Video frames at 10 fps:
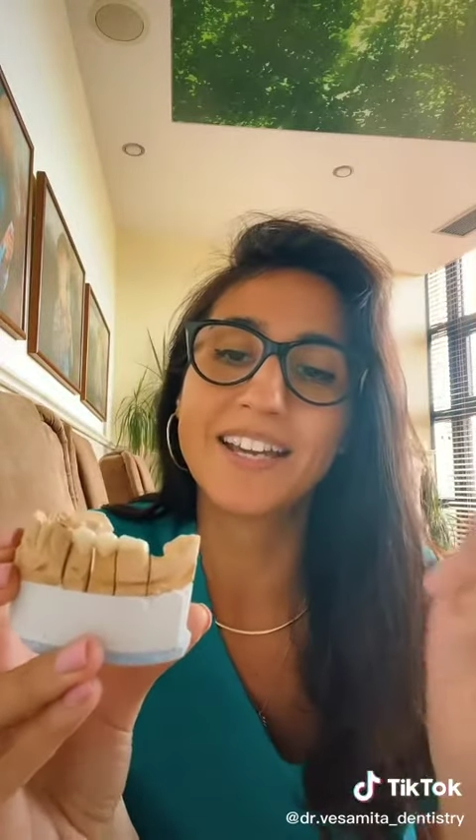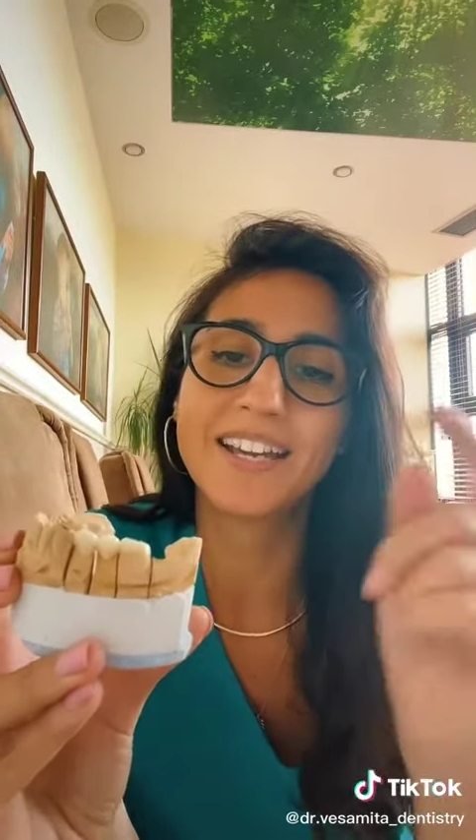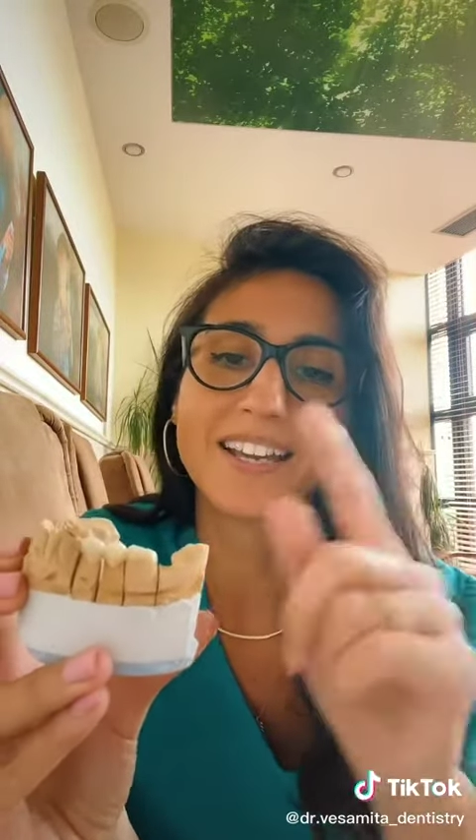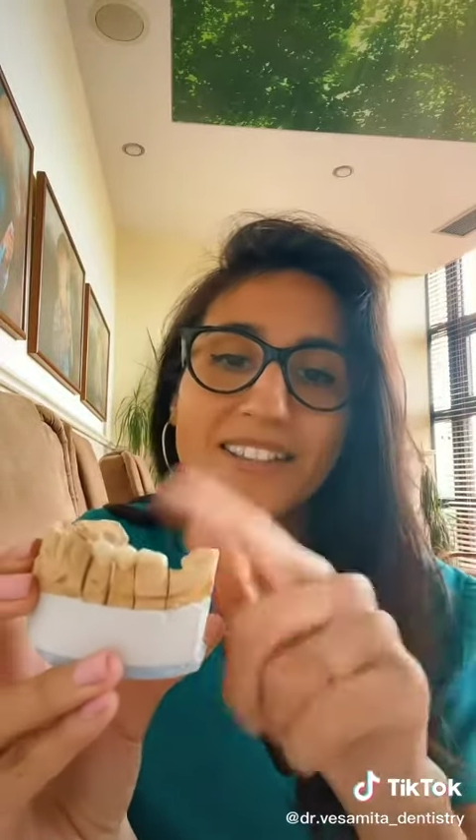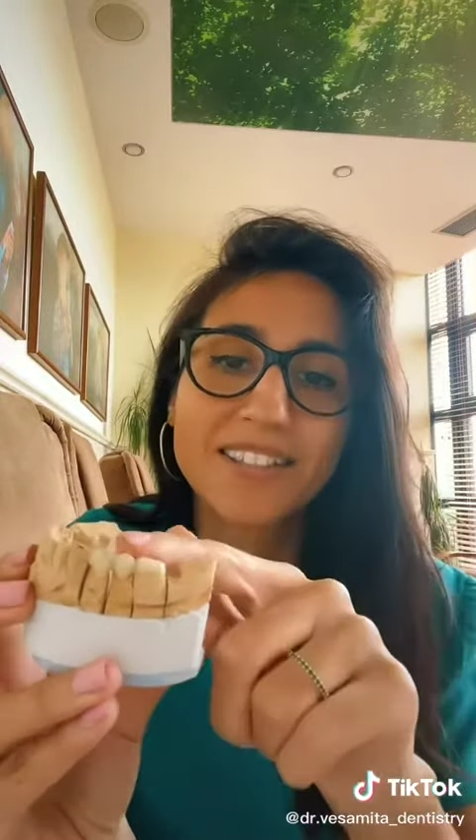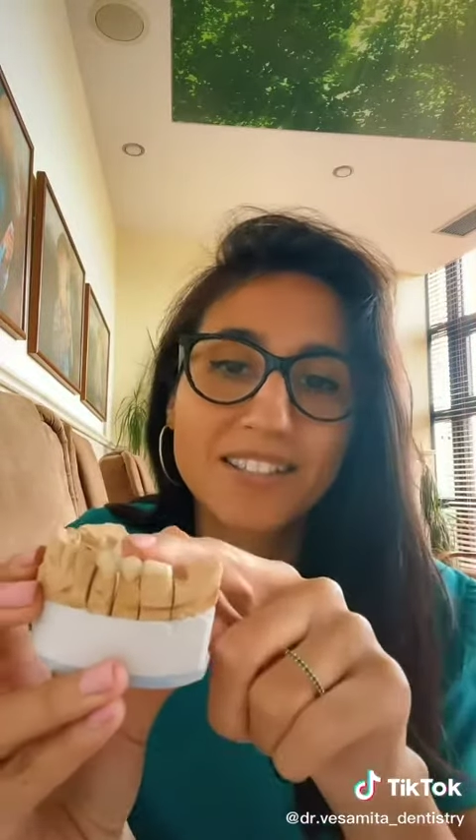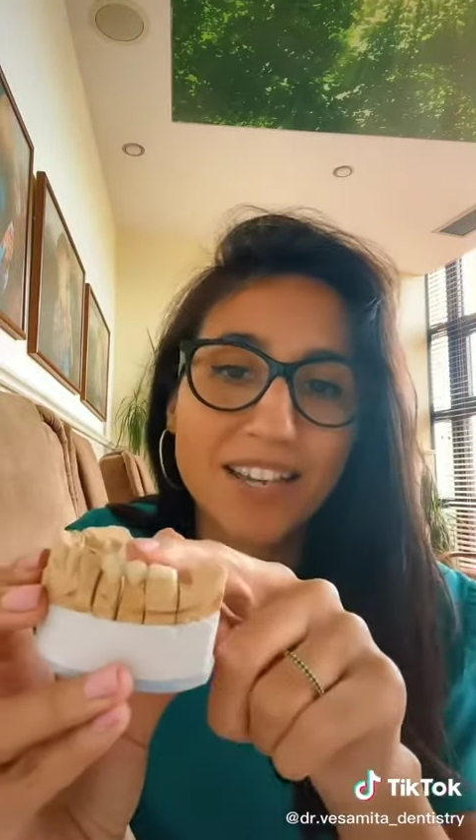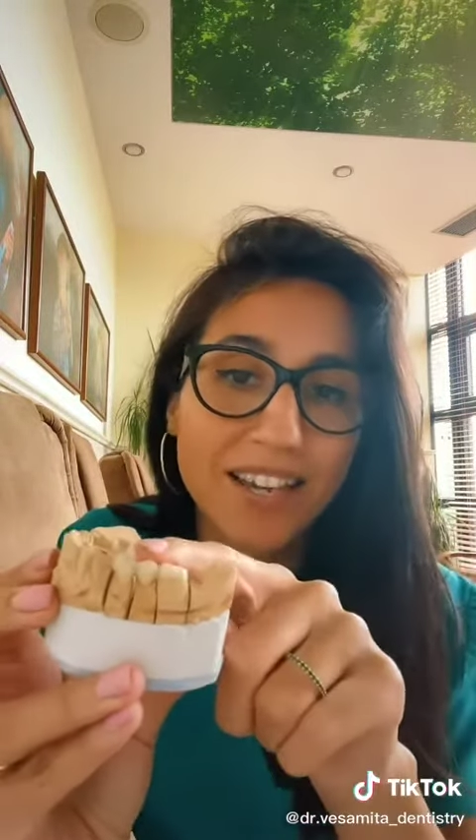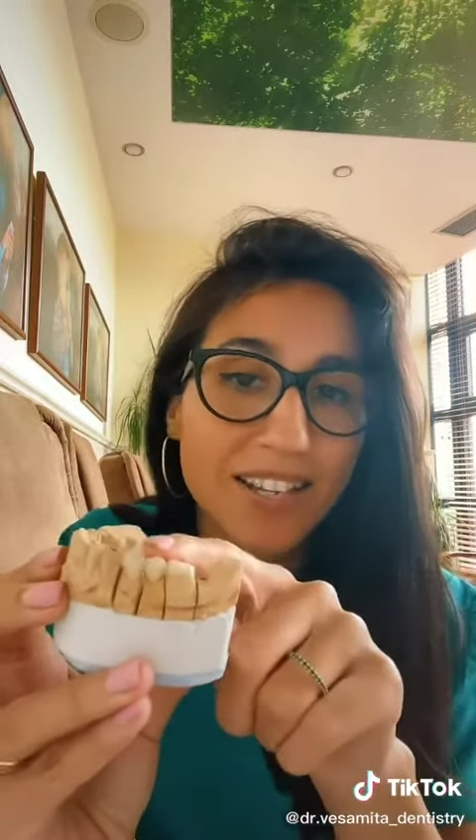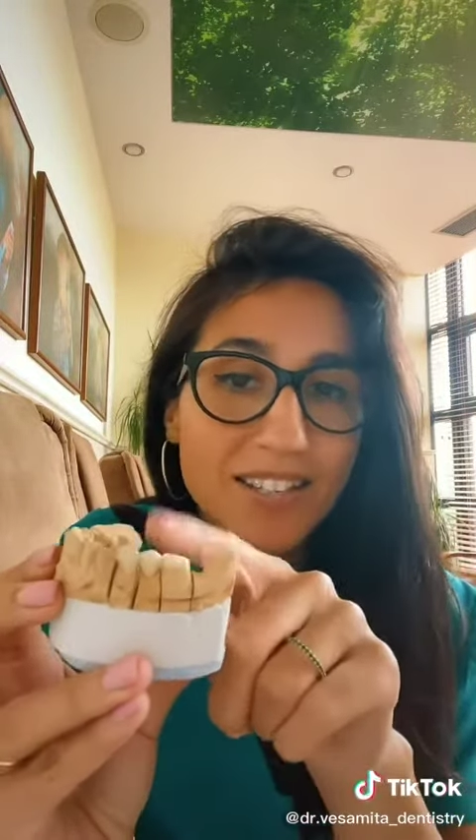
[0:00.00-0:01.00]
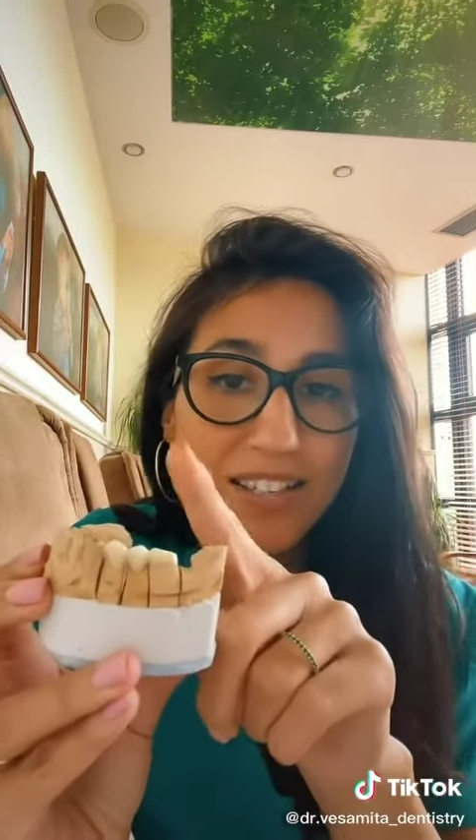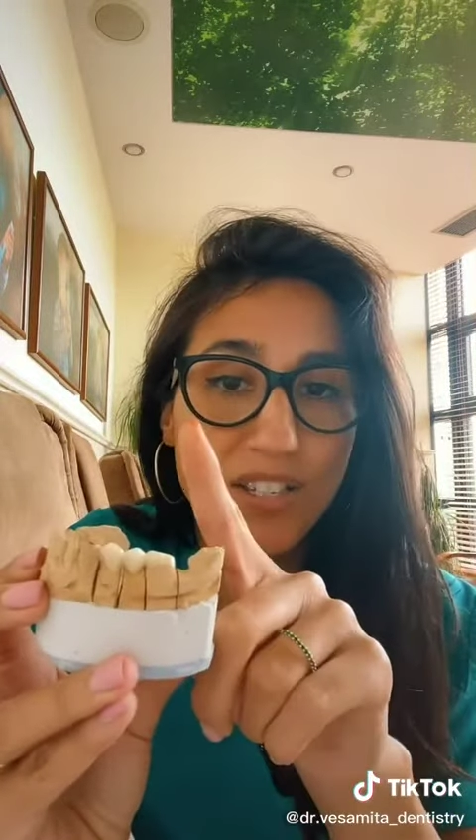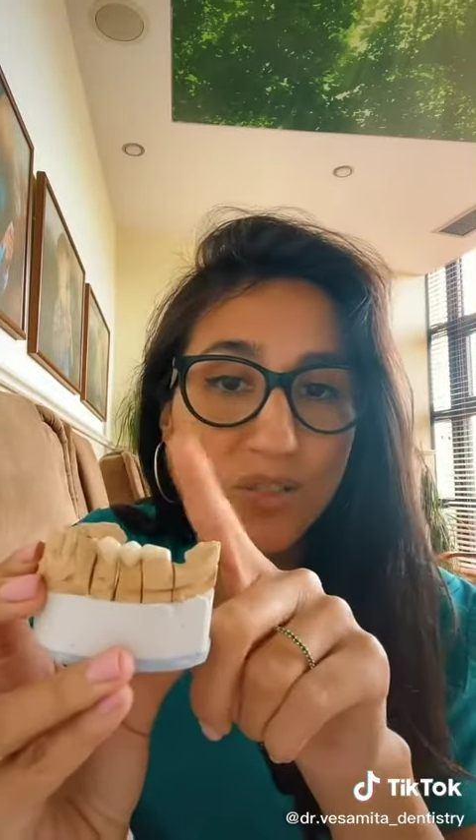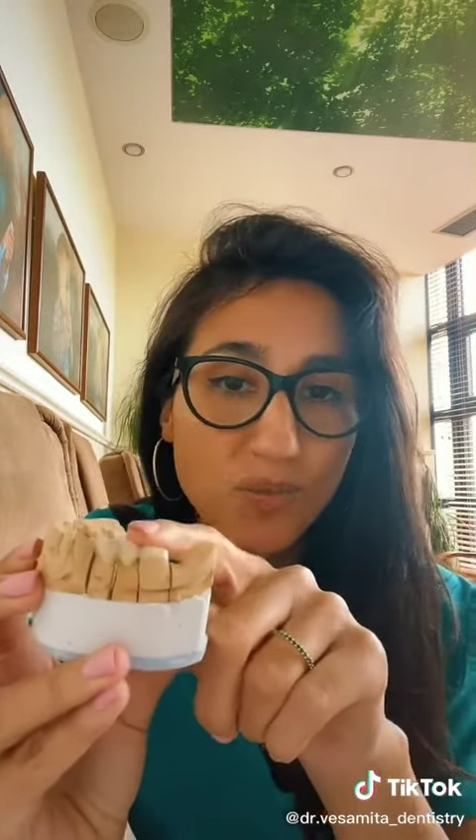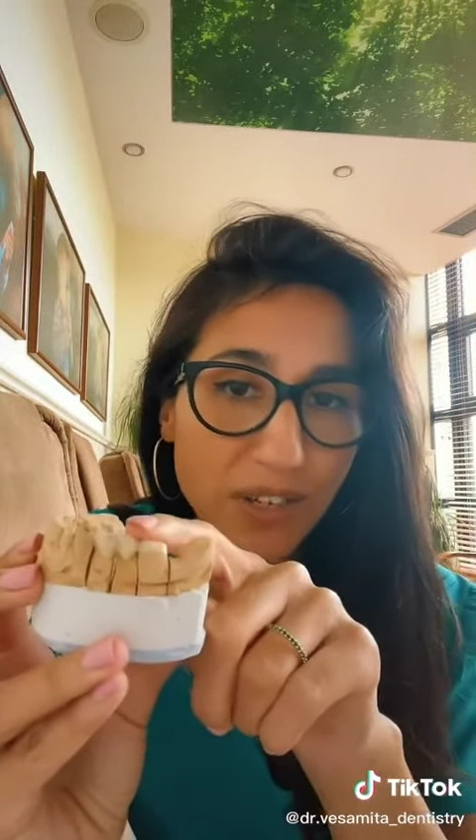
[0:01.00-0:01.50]
in this case, this is
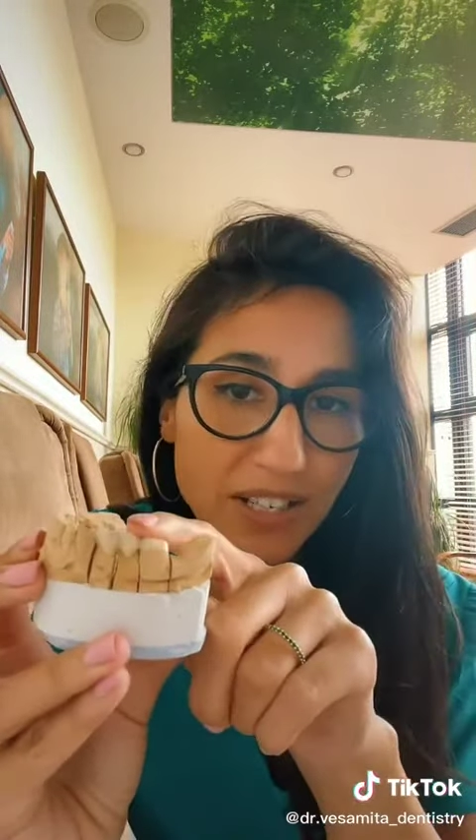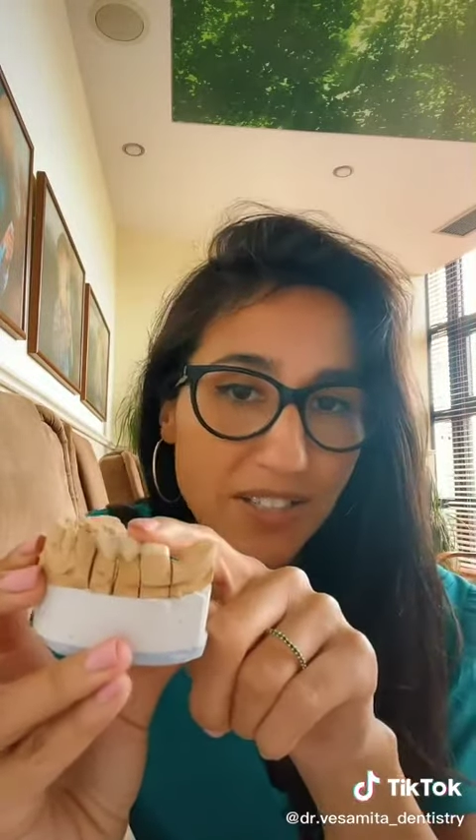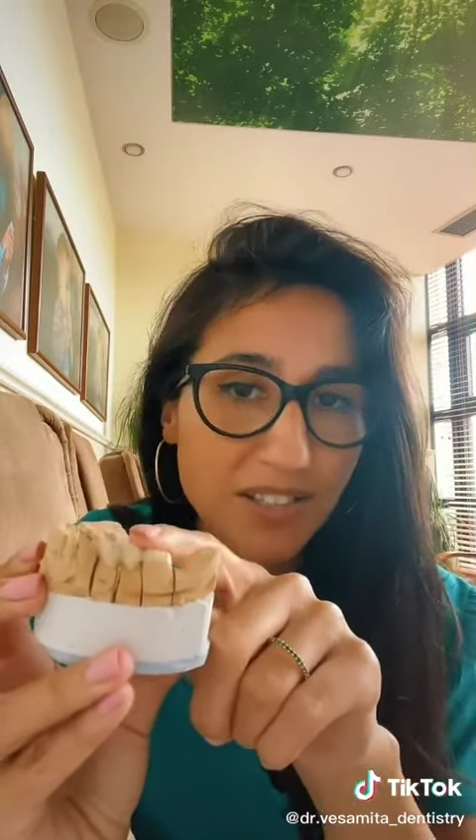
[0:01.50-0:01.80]
fixed.